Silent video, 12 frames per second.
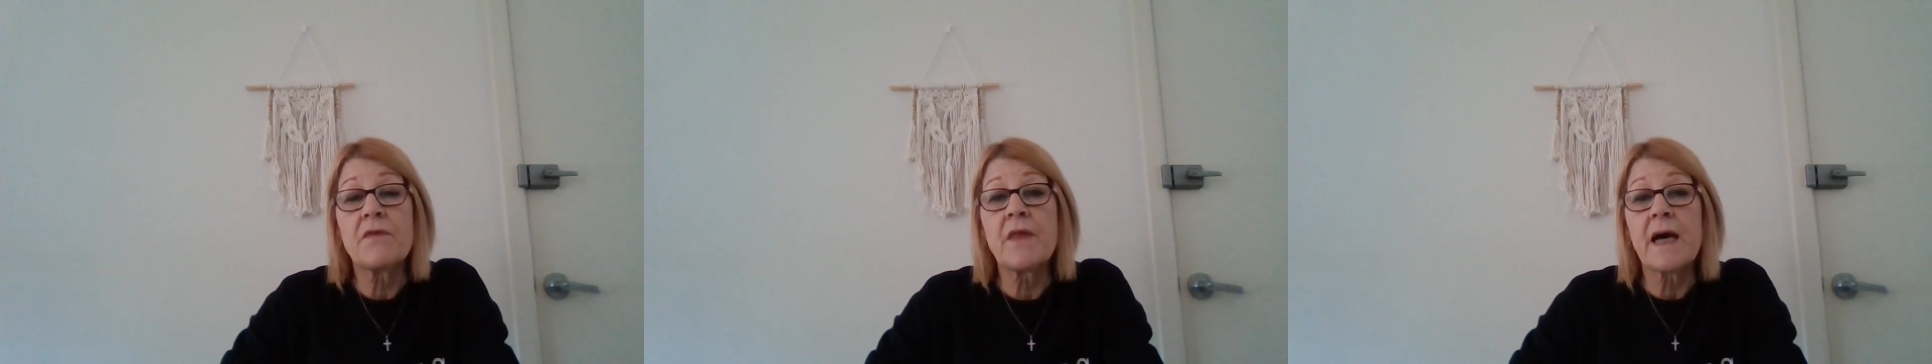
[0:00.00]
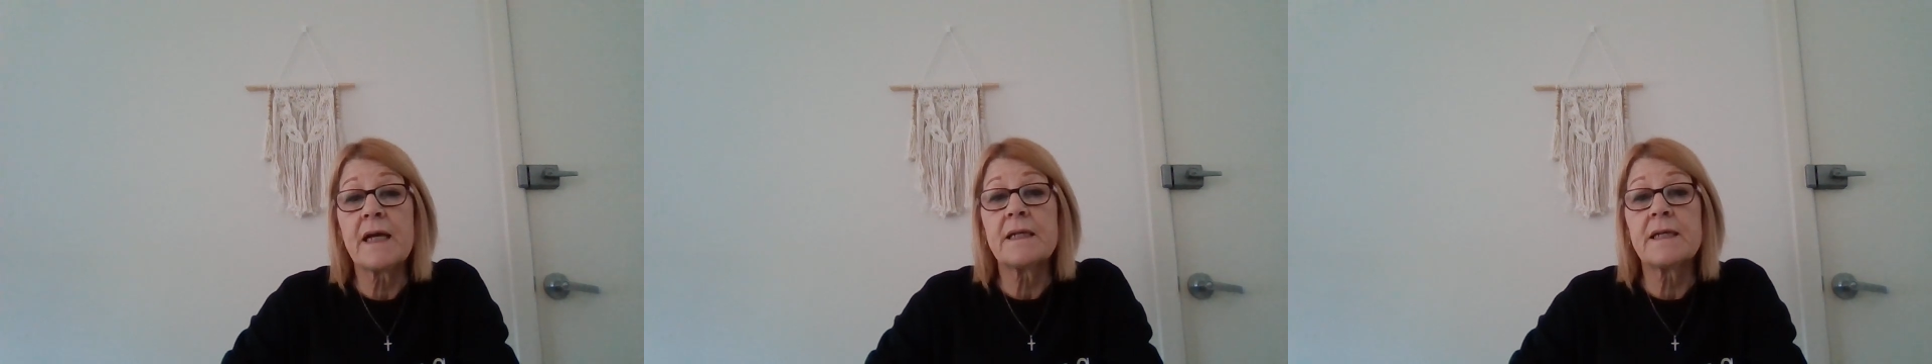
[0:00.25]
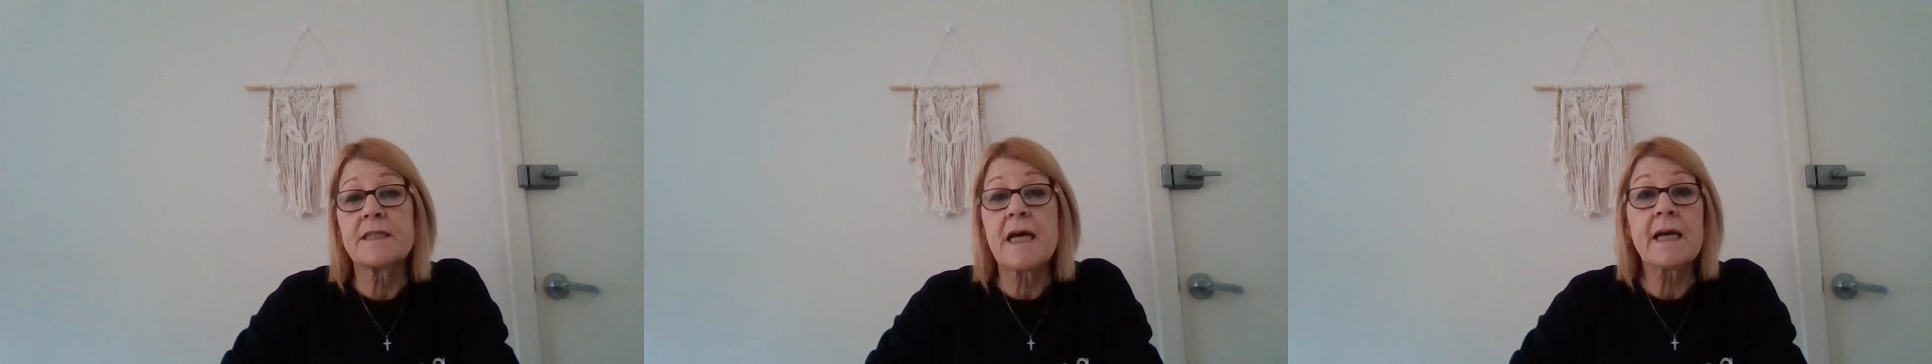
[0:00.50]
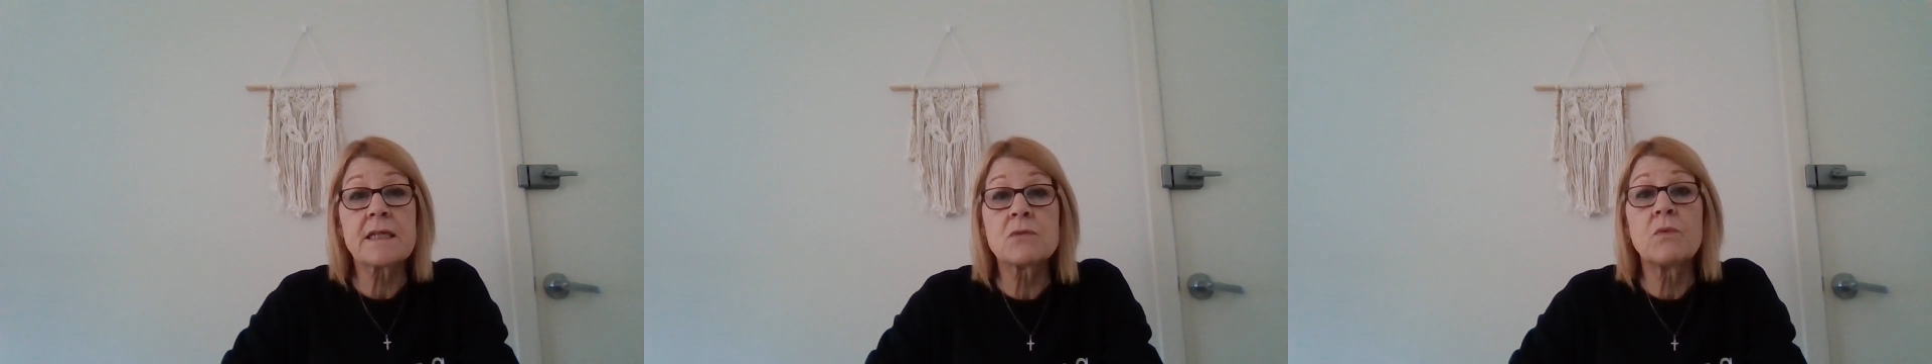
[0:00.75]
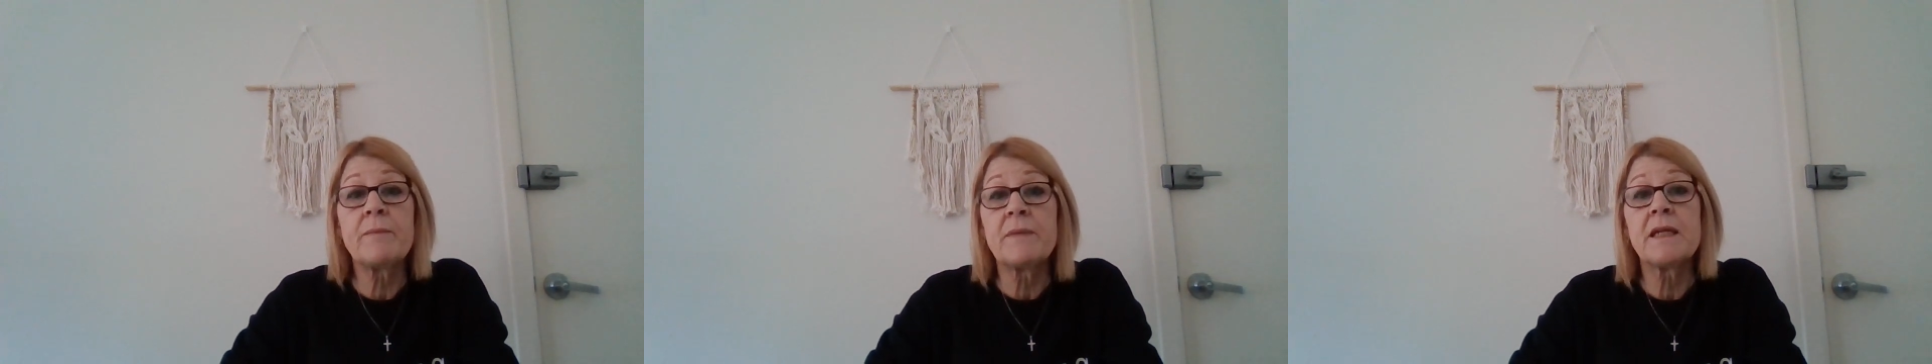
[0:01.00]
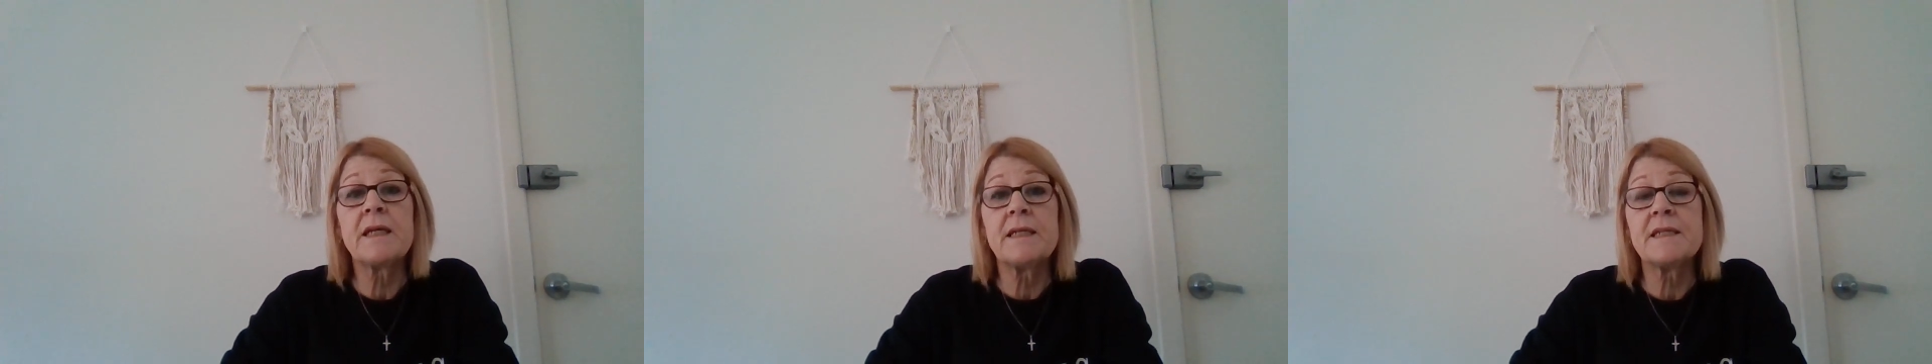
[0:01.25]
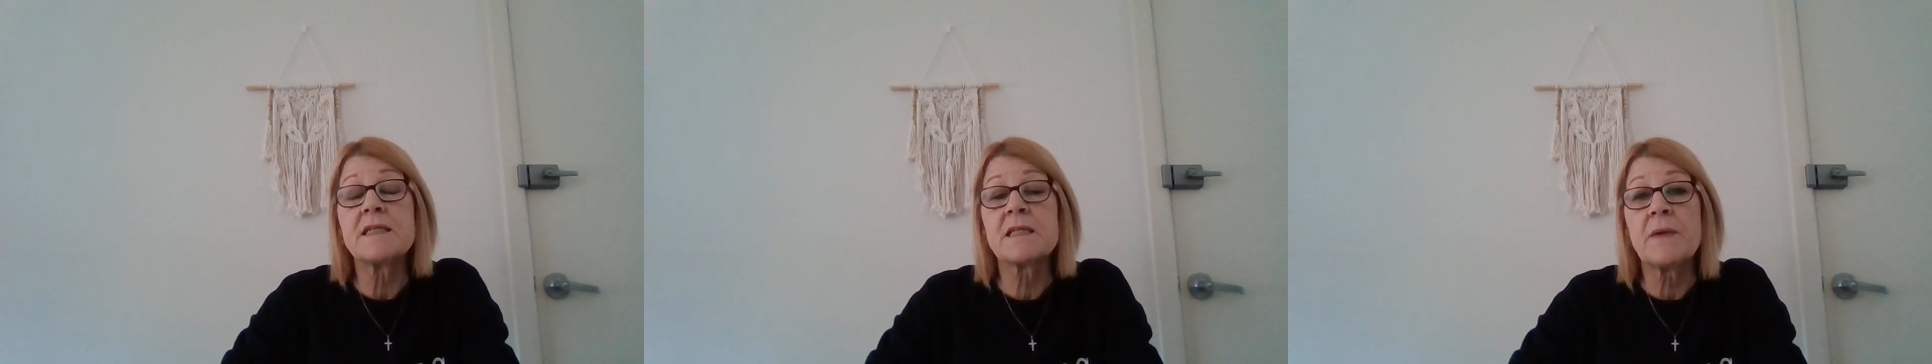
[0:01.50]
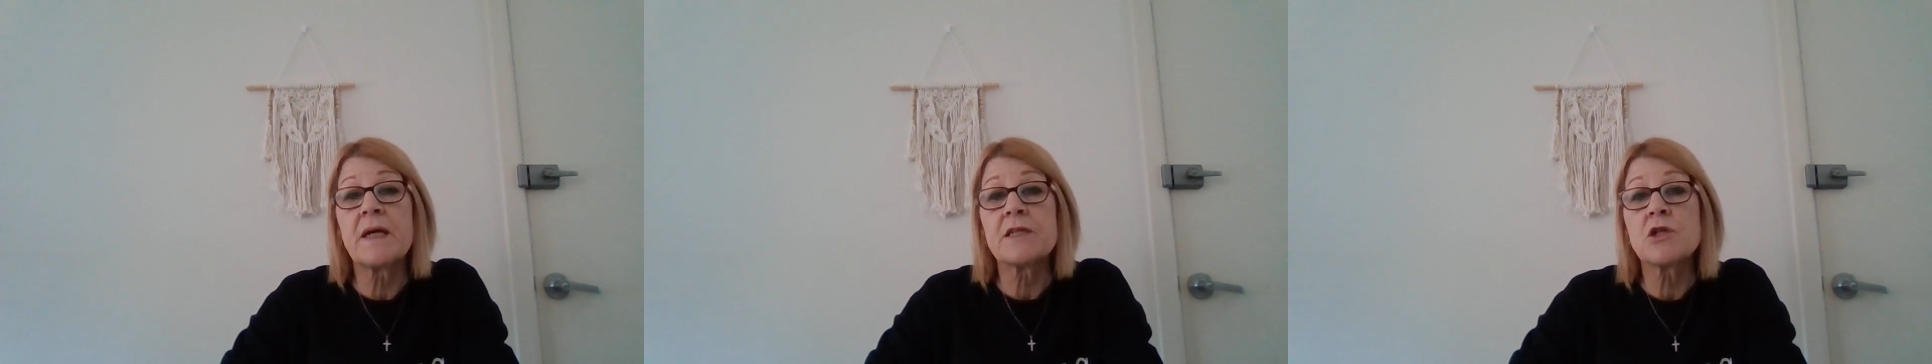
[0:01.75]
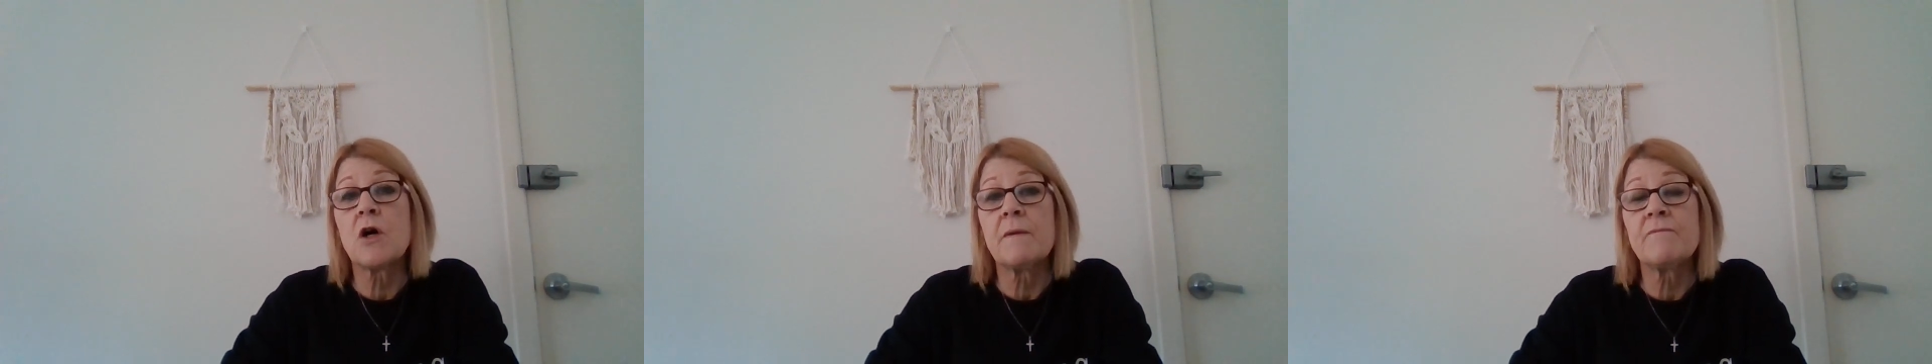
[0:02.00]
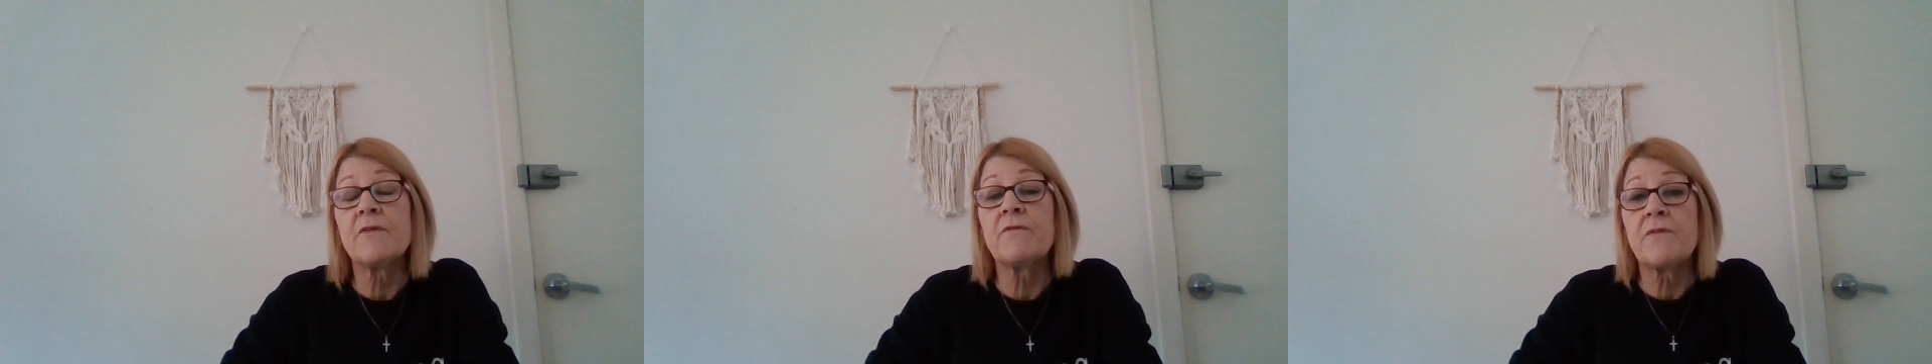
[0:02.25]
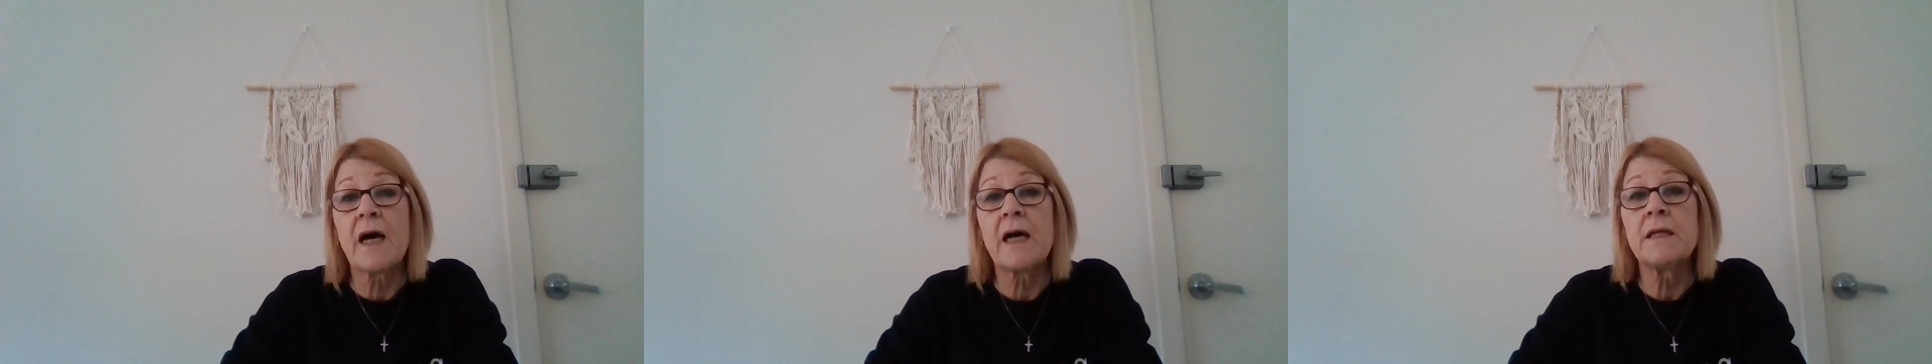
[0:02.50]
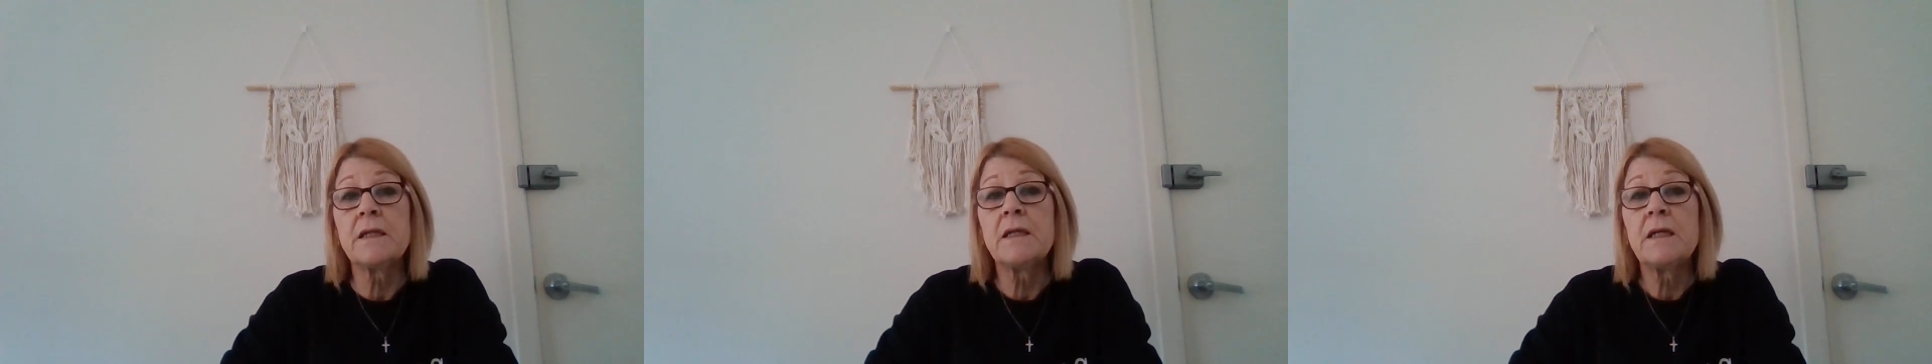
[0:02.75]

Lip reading: that attacks women in his spare time for fun